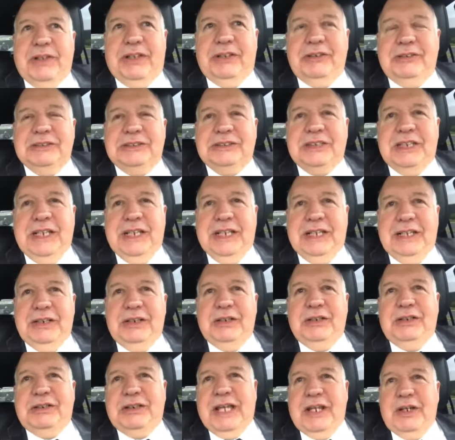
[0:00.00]

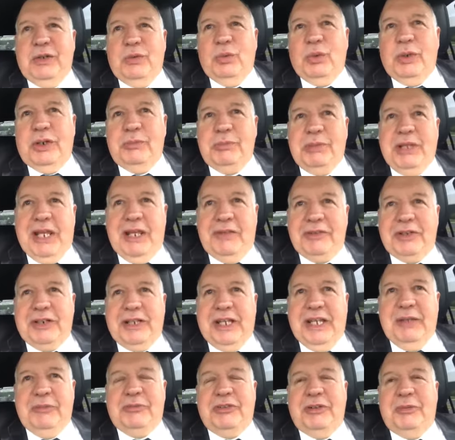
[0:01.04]
understand kind of where the behavior
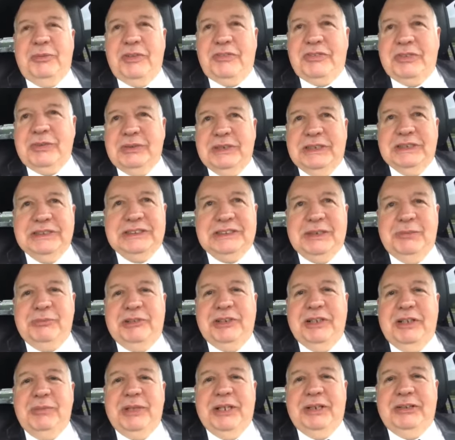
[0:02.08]
came from. If it is
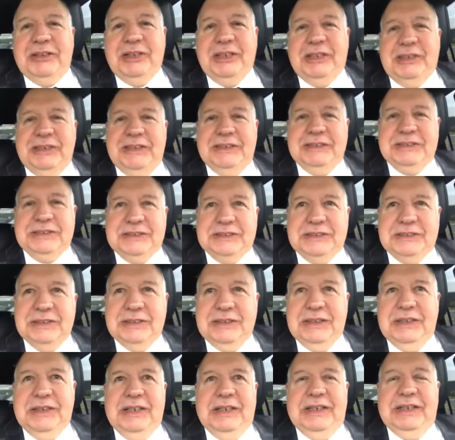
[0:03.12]
simply a mental illness
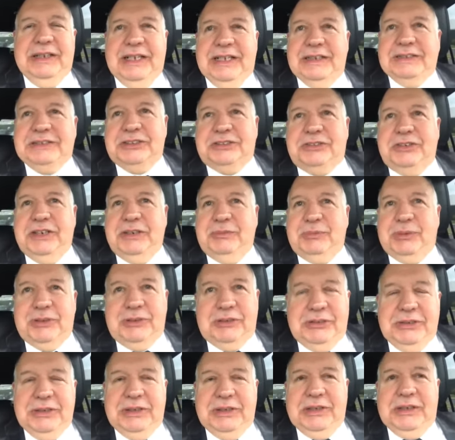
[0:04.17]
that's
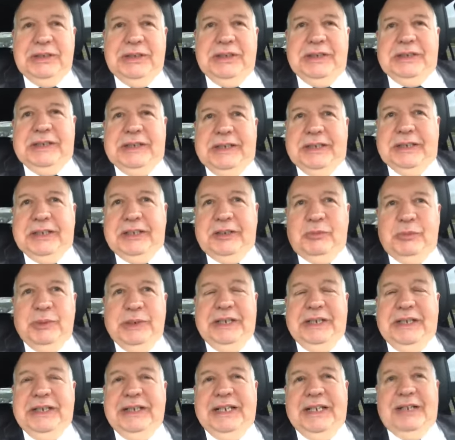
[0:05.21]
treatable, we
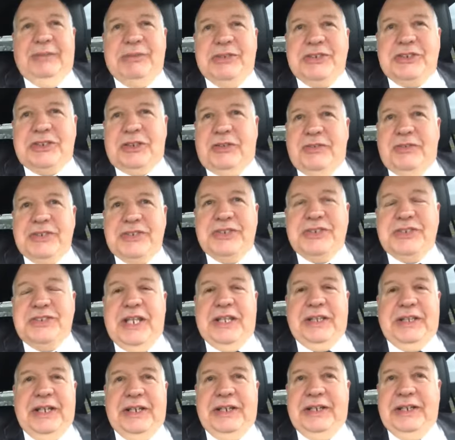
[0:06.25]
need to get them the services
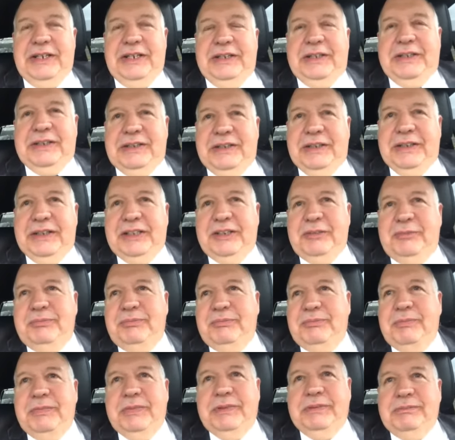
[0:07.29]
that they need,
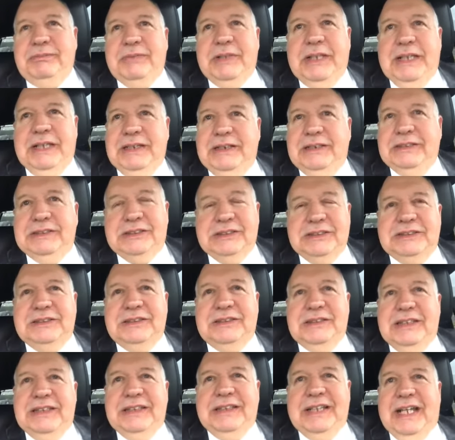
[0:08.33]
and just
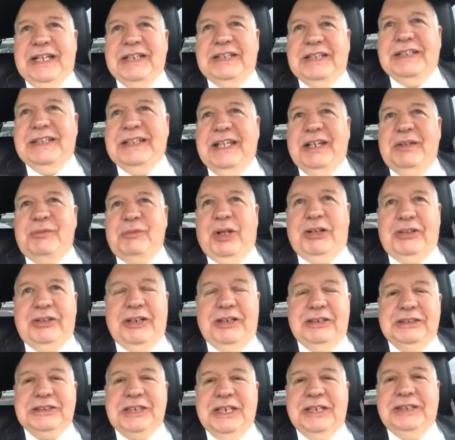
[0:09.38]
not get them all in
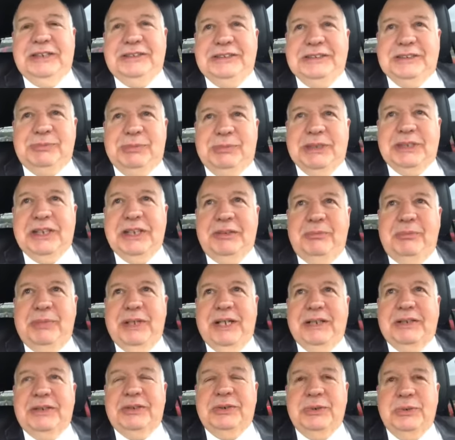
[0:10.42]
our jails, but get them
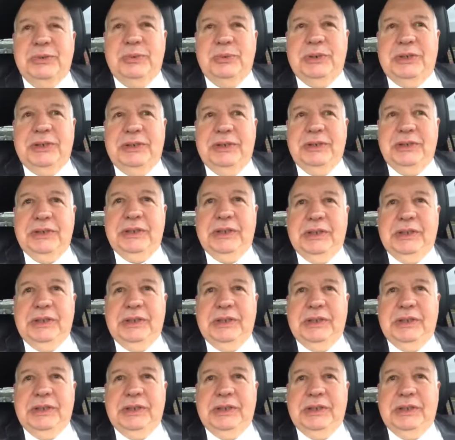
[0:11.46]
back to